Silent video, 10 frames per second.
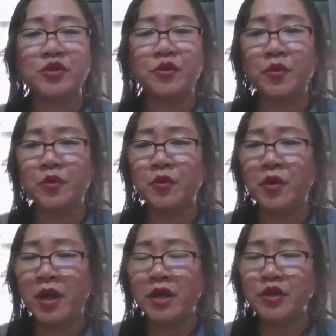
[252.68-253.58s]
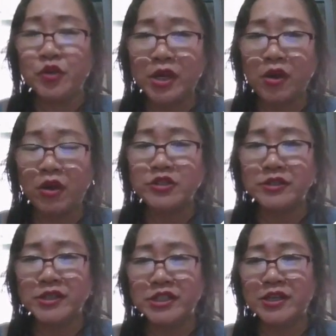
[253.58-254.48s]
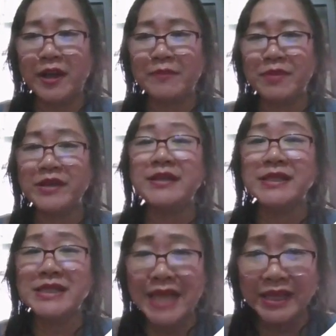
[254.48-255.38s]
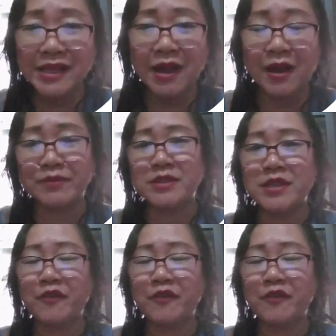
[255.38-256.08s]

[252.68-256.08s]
So you can also describe here the setups.